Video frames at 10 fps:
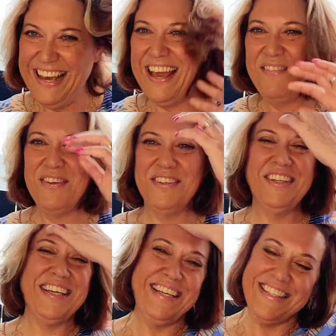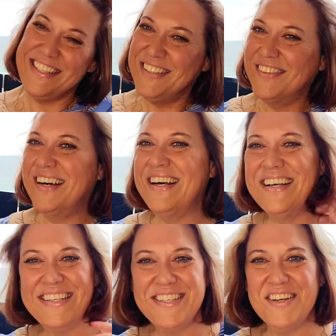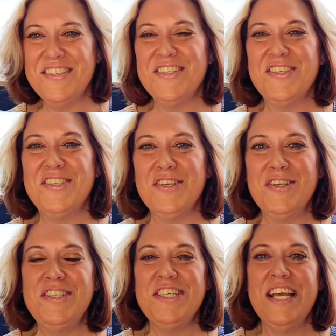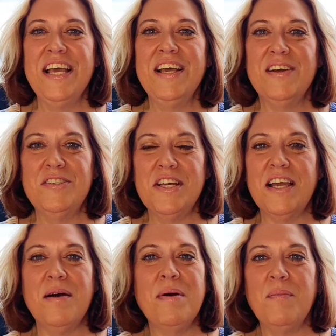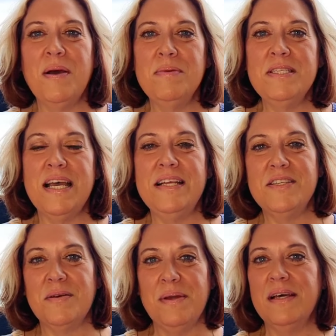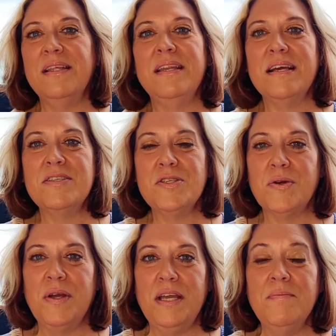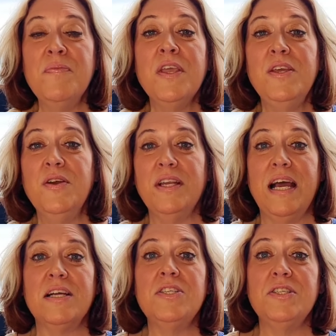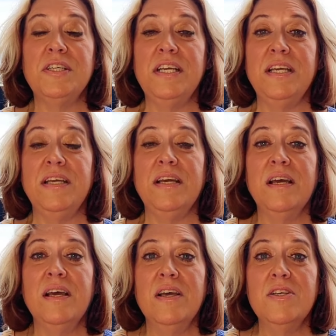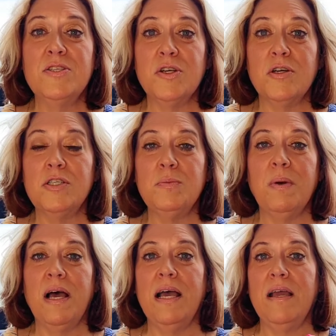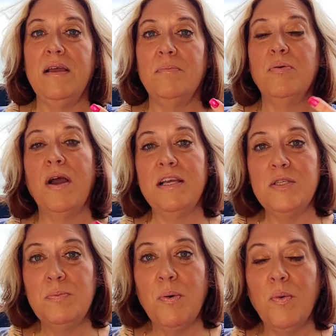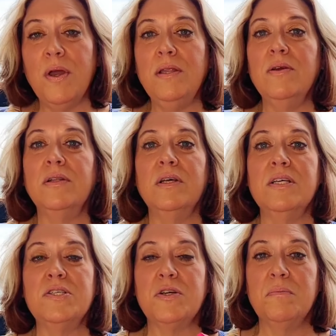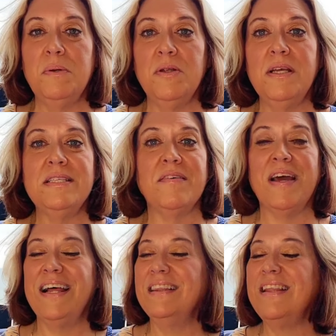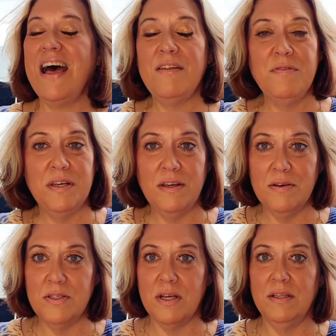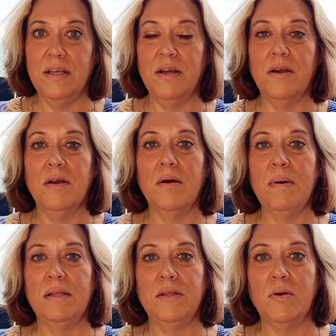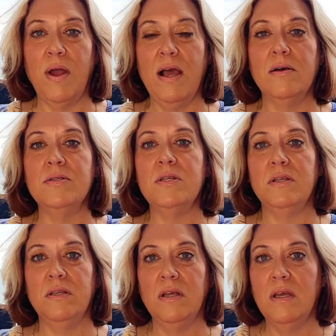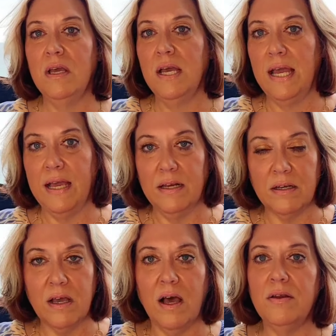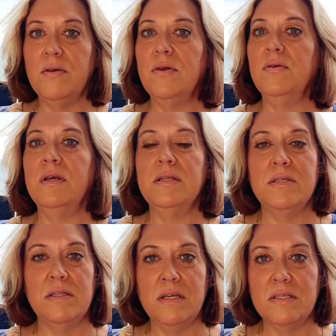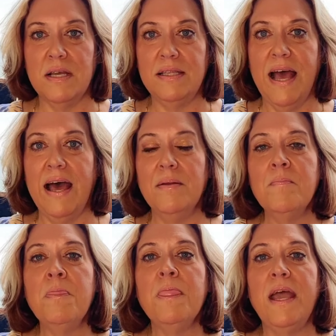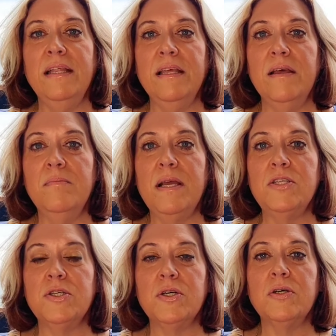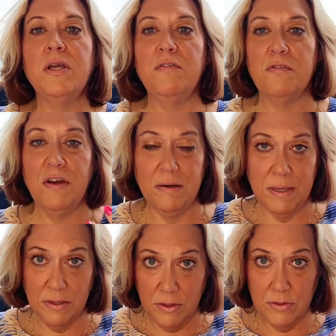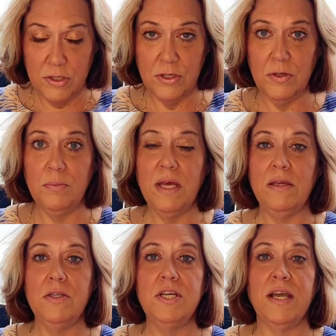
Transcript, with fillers: if you're looking to uh, start your search, go check out my website. It's gonna be on the next screen. You can actually search by price point. You can look at certain buildings. I've got a lot of videos on there about the grounds and, and condo units and things like that. And then make sure if you're finding me on YouTube that you check